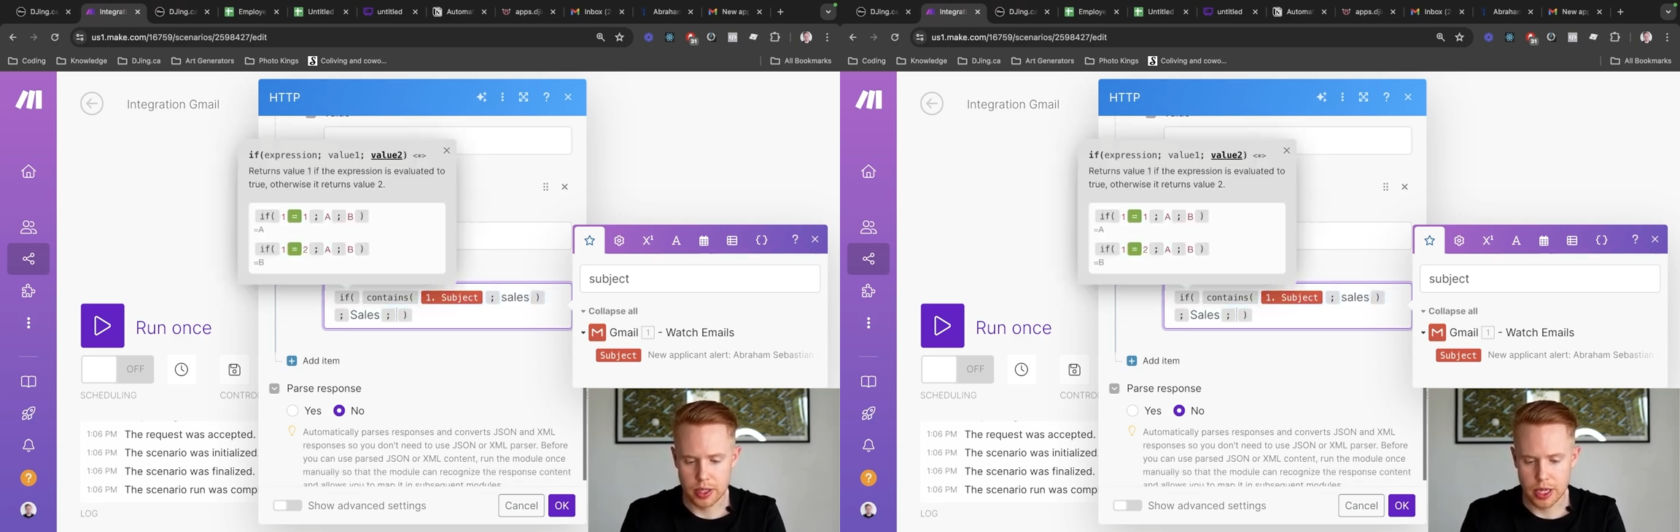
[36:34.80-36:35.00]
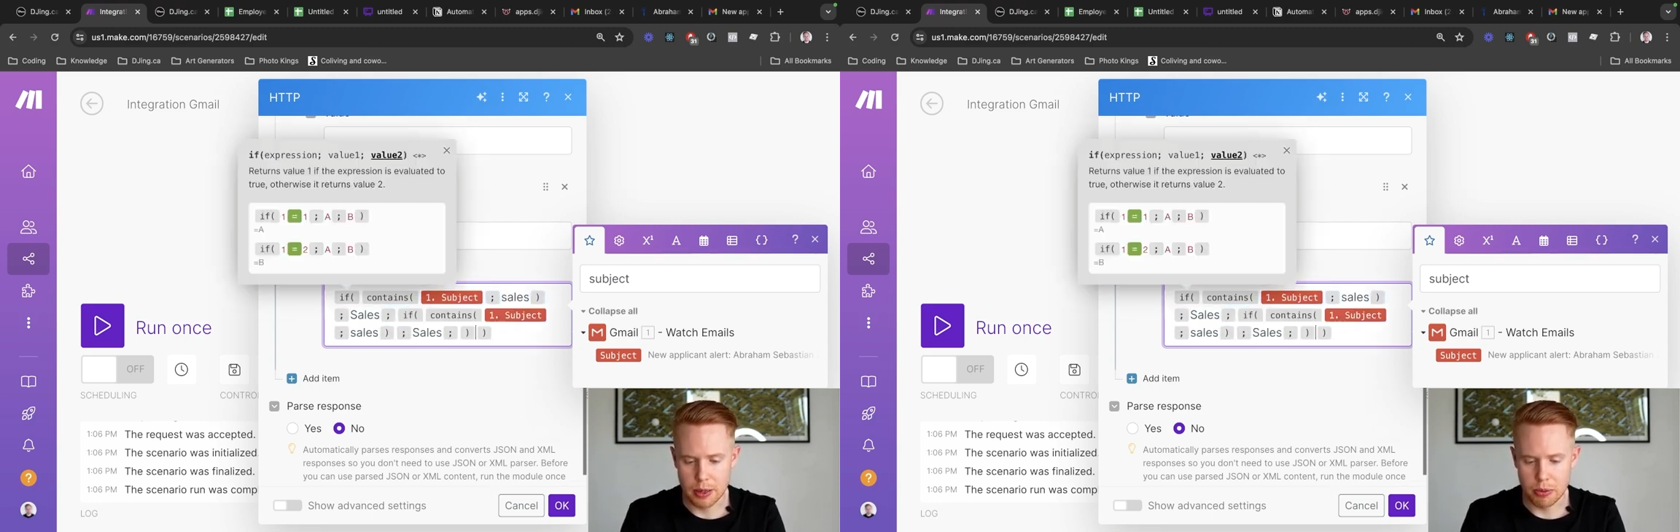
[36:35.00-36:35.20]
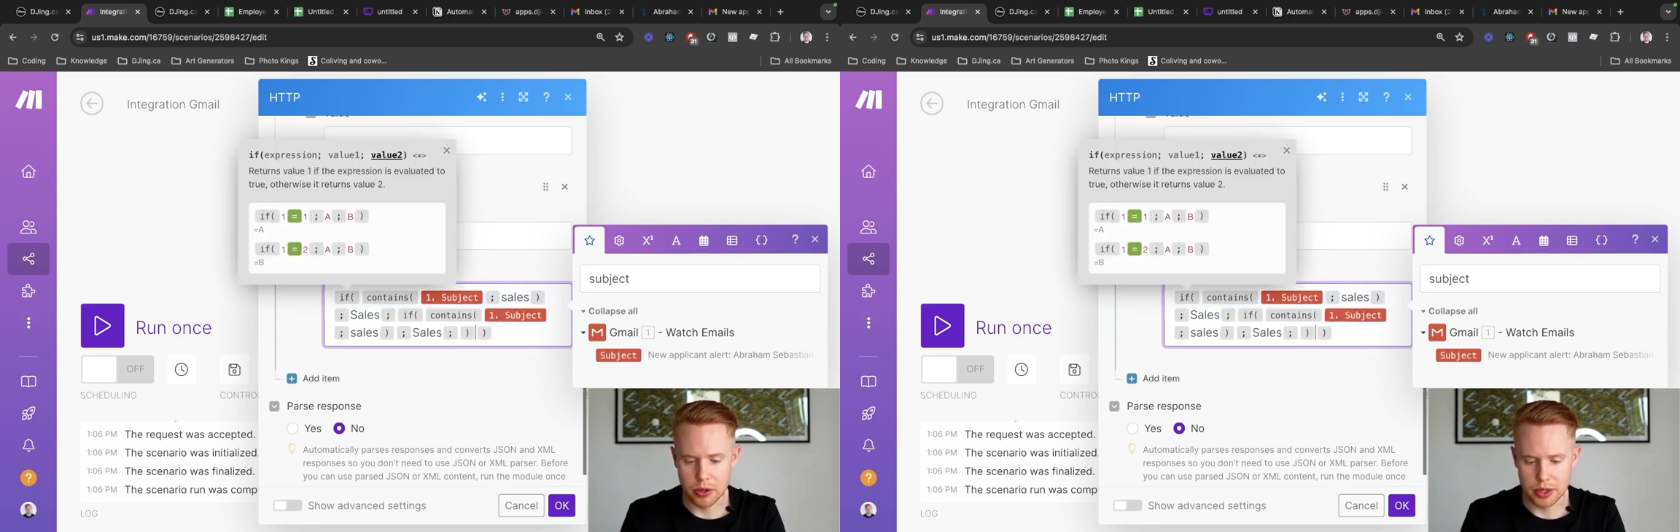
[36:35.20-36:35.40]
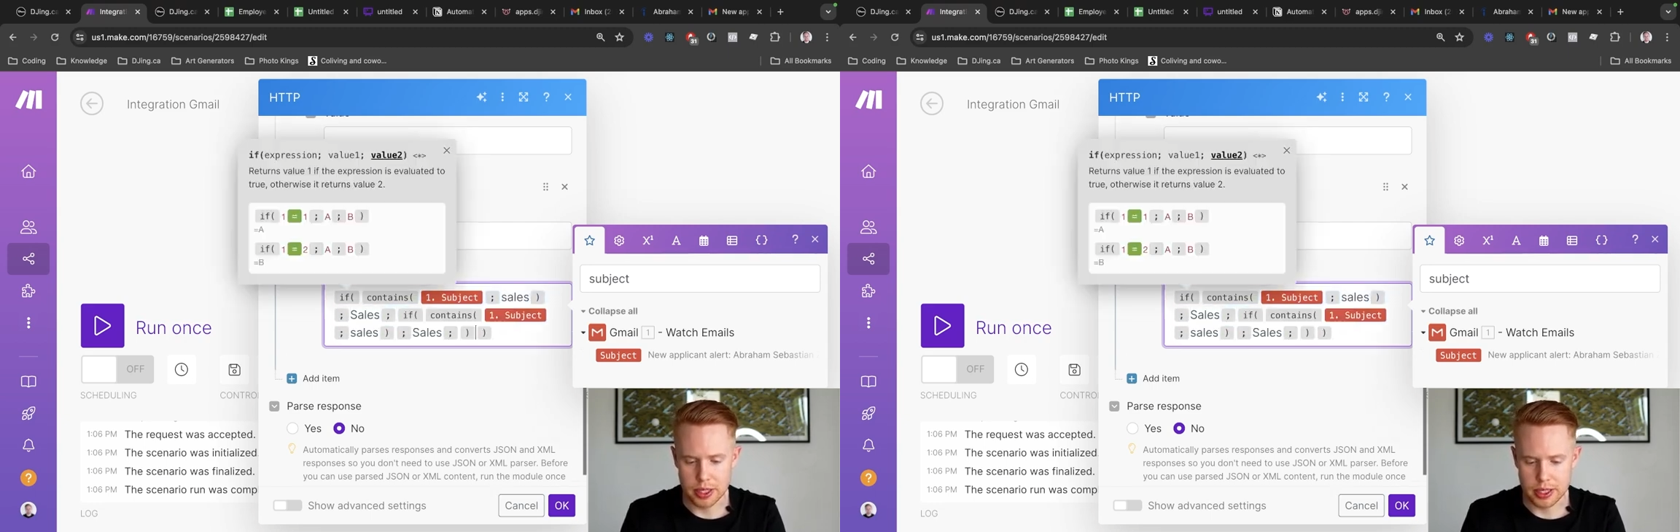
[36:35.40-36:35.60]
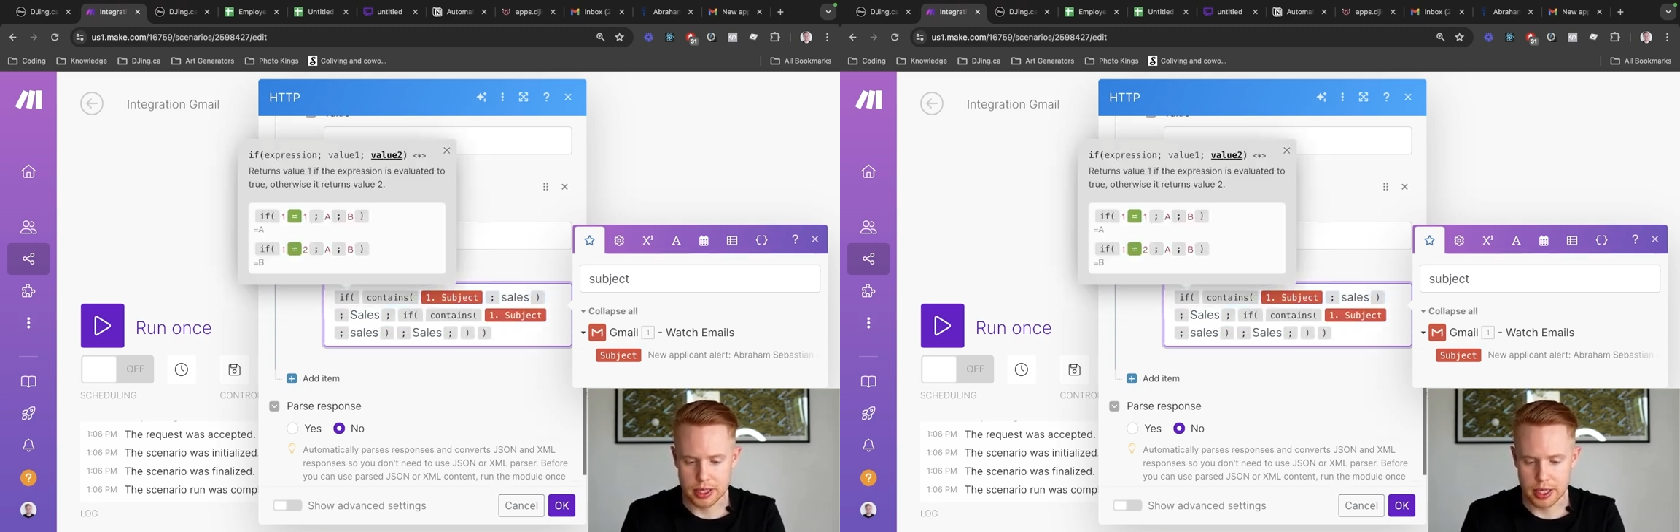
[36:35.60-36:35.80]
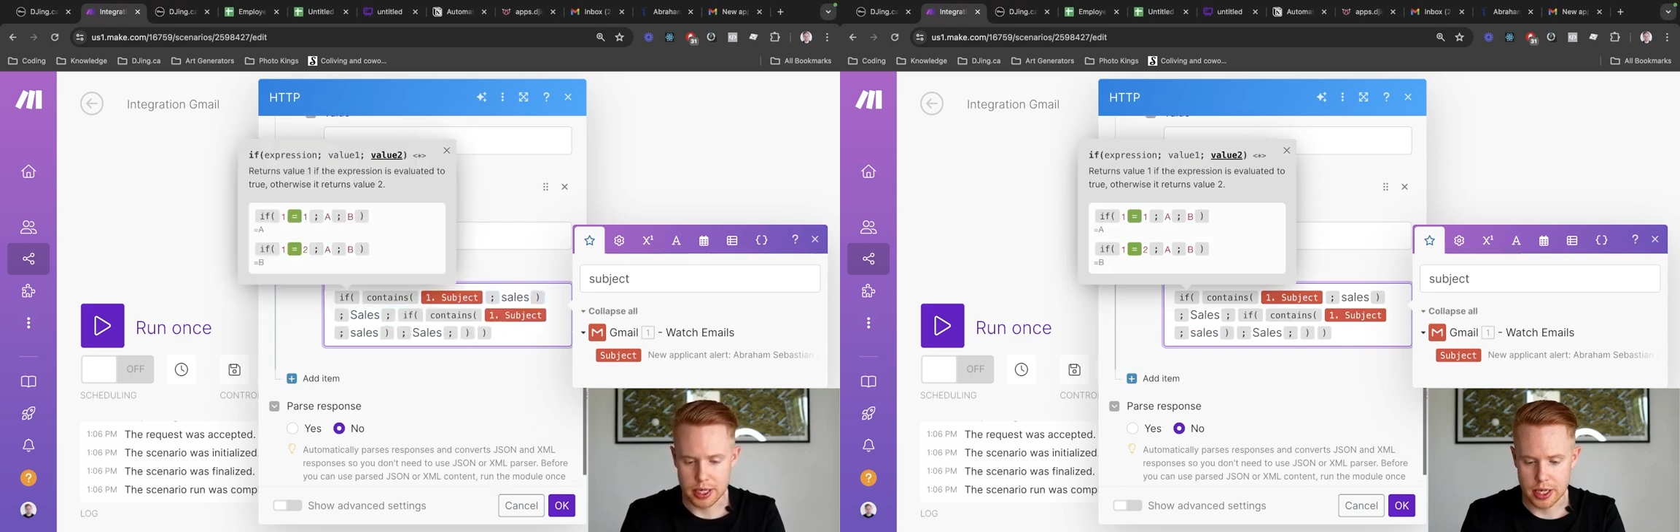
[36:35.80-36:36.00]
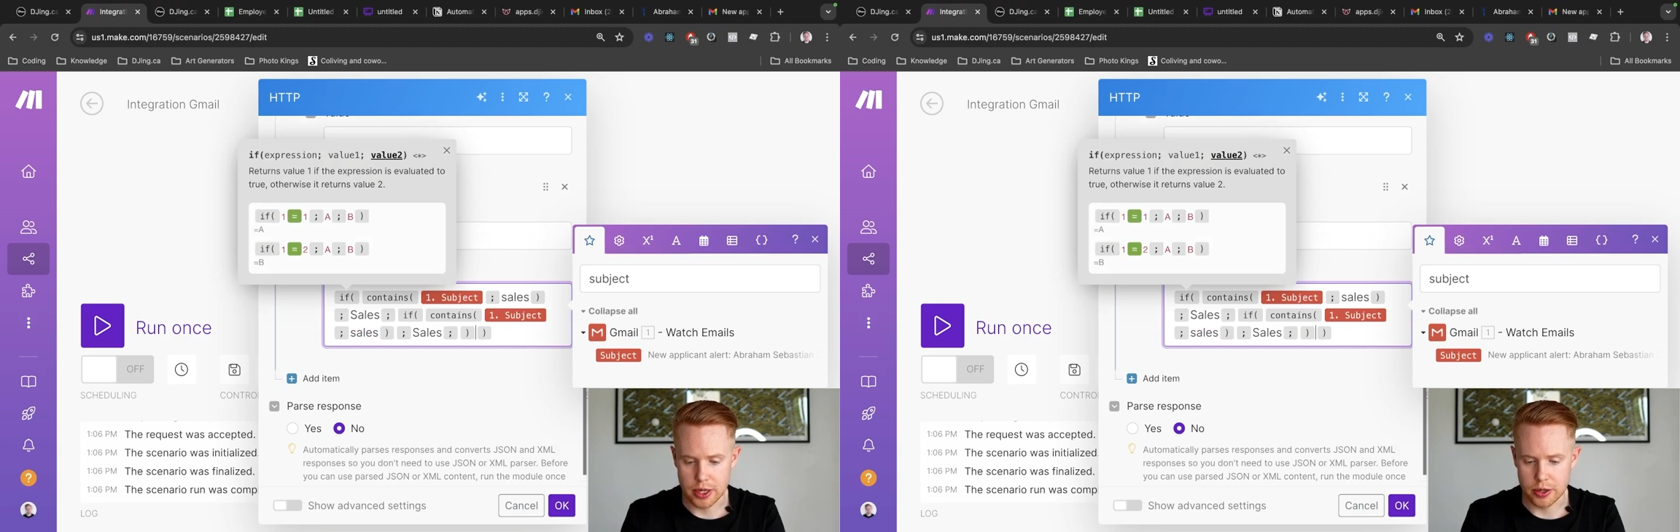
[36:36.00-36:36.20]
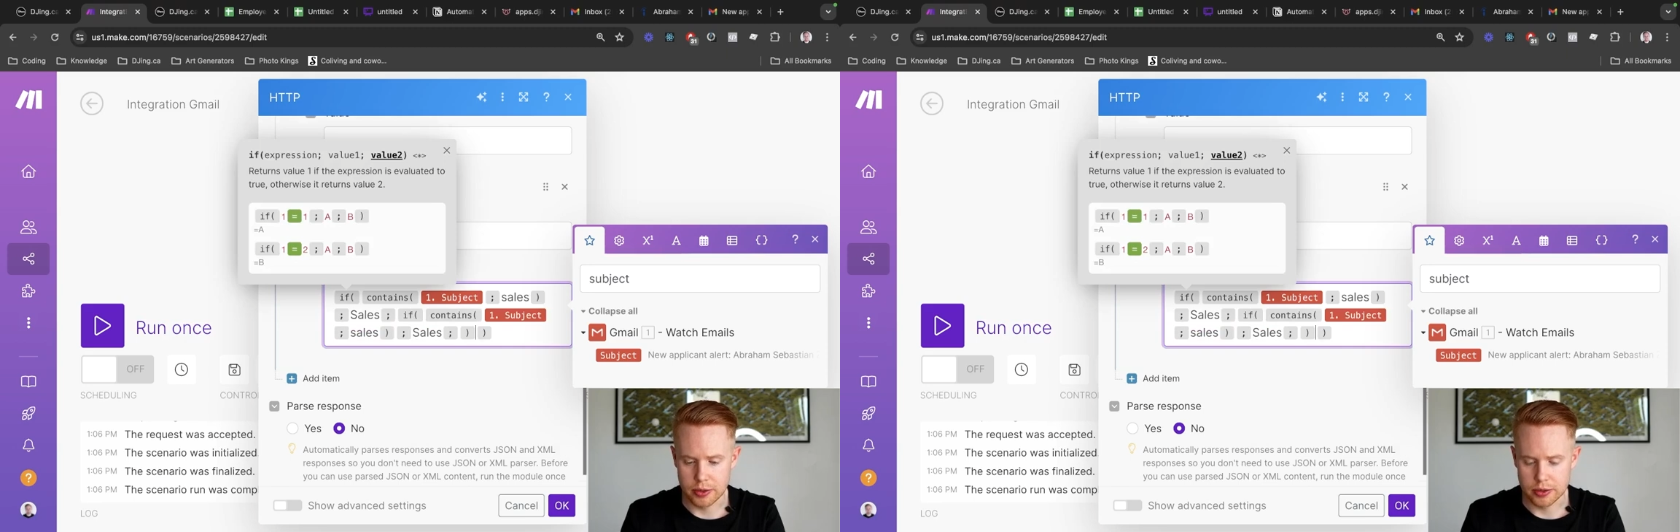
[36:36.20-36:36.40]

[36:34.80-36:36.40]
and put this in here.